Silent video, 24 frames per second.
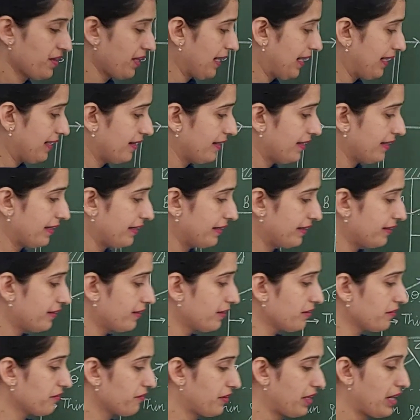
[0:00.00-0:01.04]
and
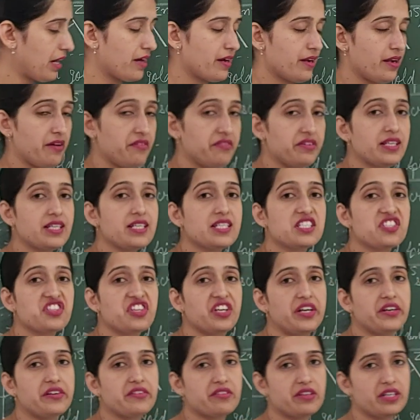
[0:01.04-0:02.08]
here we are having
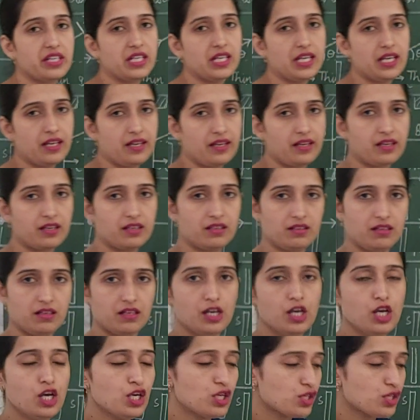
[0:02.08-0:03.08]
scattering angle.